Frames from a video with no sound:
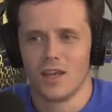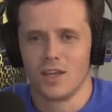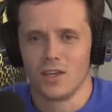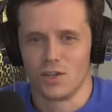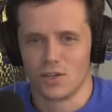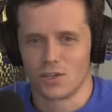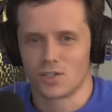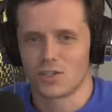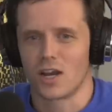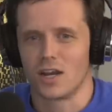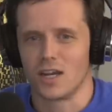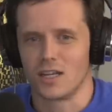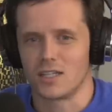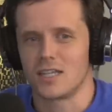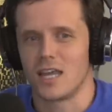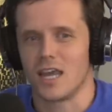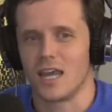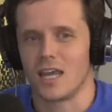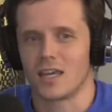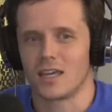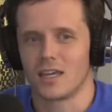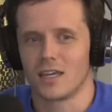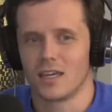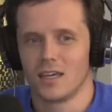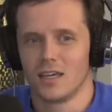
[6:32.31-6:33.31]
You're trying to
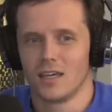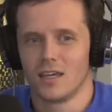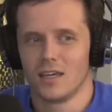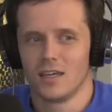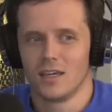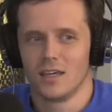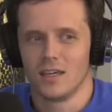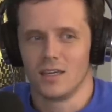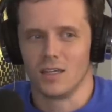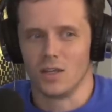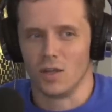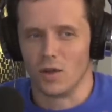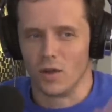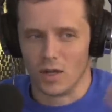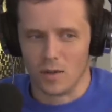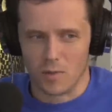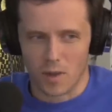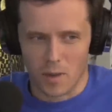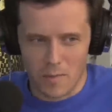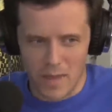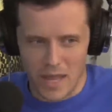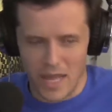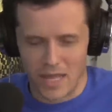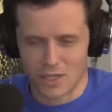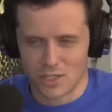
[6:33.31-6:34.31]
take,
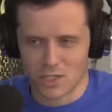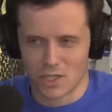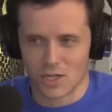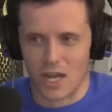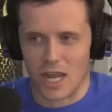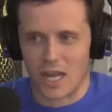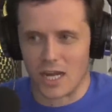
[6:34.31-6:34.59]
a manager